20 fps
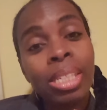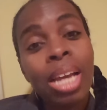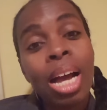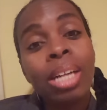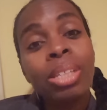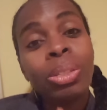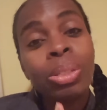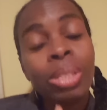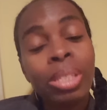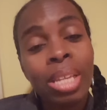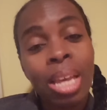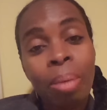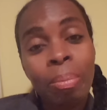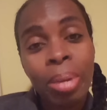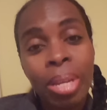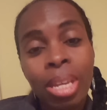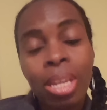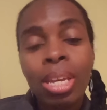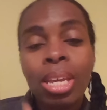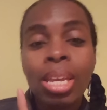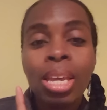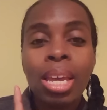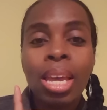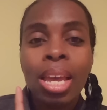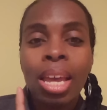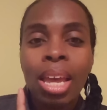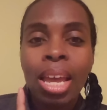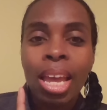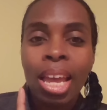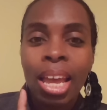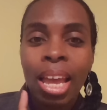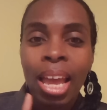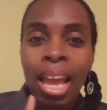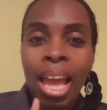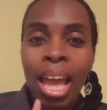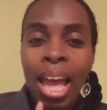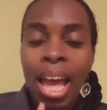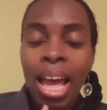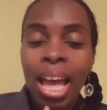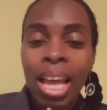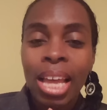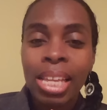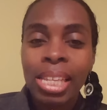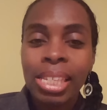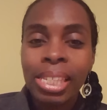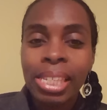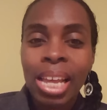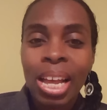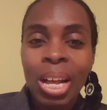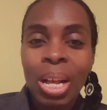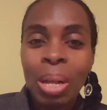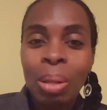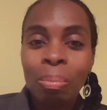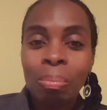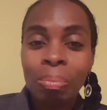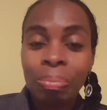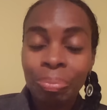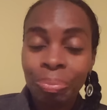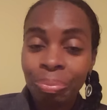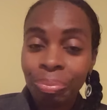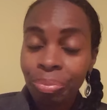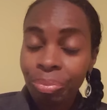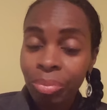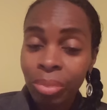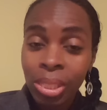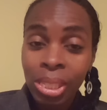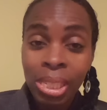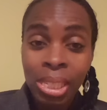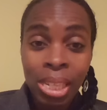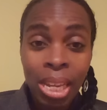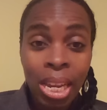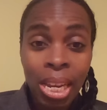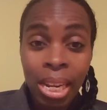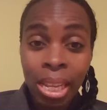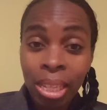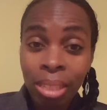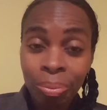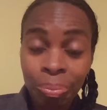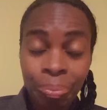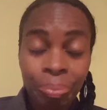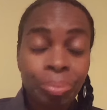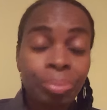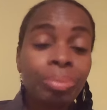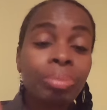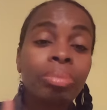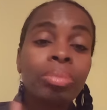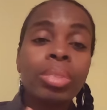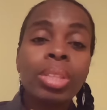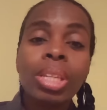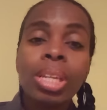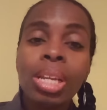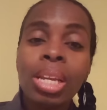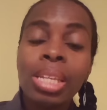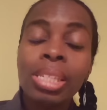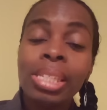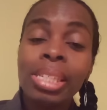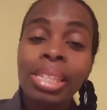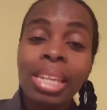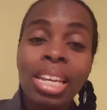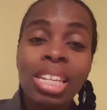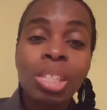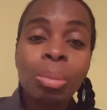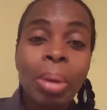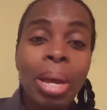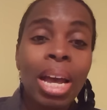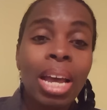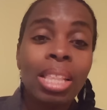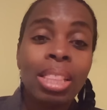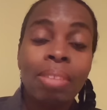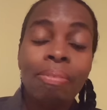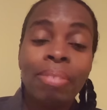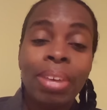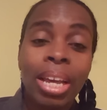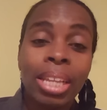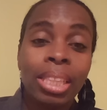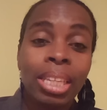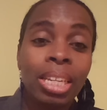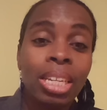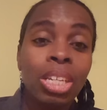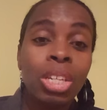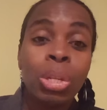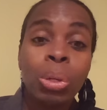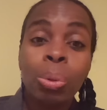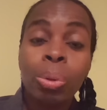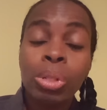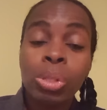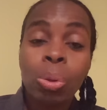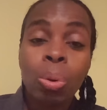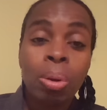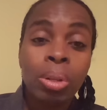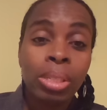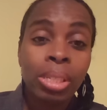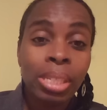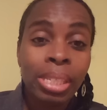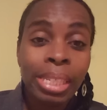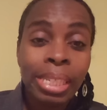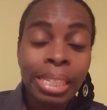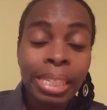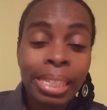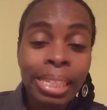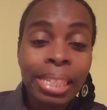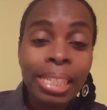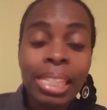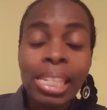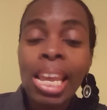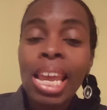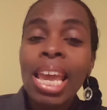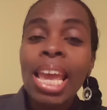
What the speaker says: Dr. Sebi, has stated and stands behind the fact that he cures all diseases.